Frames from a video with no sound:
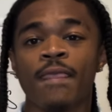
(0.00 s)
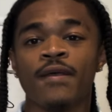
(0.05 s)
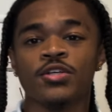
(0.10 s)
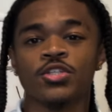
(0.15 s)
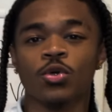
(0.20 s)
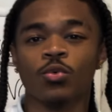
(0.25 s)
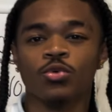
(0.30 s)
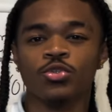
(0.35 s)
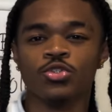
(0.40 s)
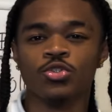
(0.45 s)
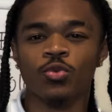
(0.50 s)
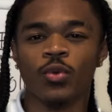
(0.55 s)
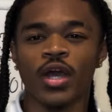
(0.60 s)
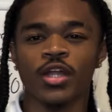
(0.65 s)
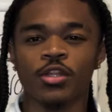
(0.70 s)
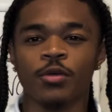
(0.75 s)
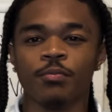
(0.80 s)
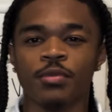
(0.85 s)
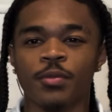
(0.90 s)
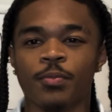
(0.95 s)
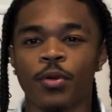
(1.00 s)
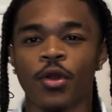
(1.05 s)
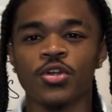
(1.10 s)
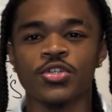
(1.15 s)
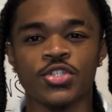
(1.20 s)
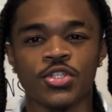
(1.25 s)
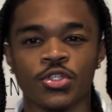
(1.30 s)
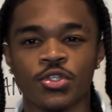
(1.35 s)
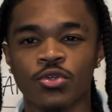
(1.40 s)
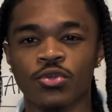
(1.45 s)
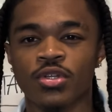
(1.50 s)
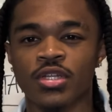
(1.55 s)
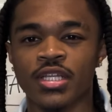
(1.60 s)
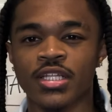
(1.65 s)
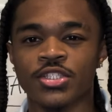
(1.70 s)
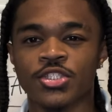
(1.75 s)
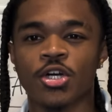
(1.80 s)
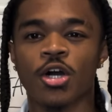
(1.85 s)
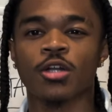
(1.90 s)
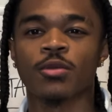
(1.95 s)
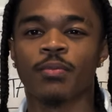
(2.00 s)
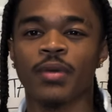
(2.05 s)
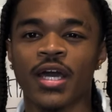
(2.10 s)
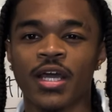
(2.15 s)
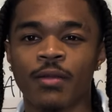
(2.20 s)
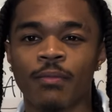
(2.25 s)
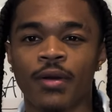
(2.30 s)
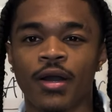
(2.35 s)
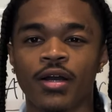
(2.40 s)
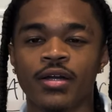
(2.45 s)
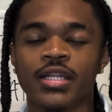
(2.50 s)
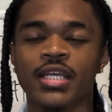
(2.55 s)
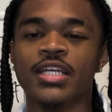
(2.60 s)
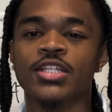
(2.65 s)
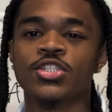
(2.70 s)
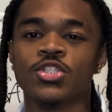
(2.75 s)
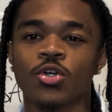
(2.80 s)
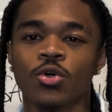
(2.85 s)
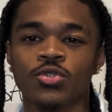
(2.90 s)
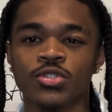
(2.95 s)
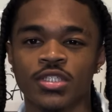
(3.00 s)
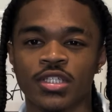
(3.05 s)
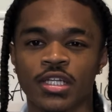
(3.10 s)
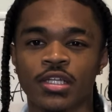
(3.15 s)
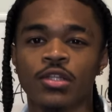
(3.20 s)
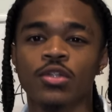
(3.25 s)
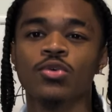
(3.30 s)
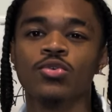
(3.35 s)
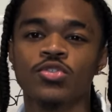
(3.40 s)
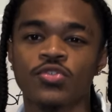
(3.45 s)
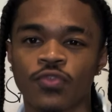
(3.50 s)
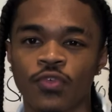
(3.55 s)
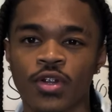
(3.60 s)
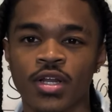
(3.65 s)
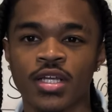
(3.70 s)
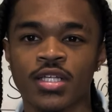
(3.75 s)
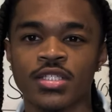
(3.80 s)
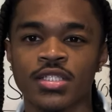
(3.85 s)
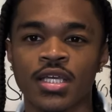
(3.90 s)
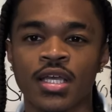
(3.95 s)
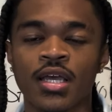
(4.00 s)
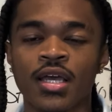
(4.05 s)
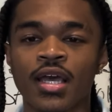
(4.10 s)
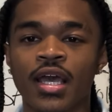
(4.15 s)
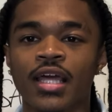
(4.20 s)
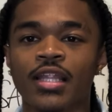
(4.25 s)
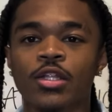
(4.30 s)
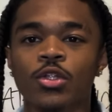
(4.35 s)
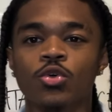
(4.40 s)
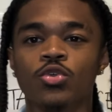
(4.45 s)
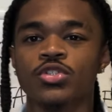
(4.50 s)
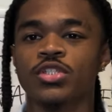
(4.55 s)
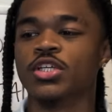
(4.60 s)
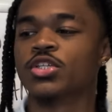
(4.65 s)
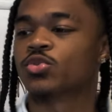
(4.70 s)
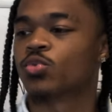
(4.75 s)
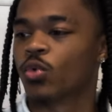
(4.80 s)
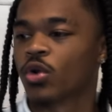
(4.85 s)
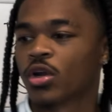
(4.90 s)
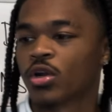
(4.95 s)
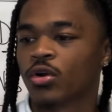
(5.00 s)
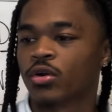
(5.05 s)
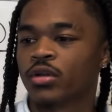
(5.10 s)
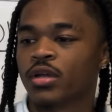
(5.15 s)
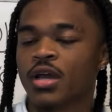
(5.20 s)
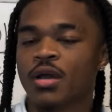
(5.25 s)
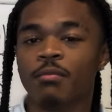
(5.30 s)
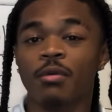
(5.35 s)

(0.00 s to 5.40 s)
So would you rather be persecuted and talked bad about and insulted and lose friends and lose this world,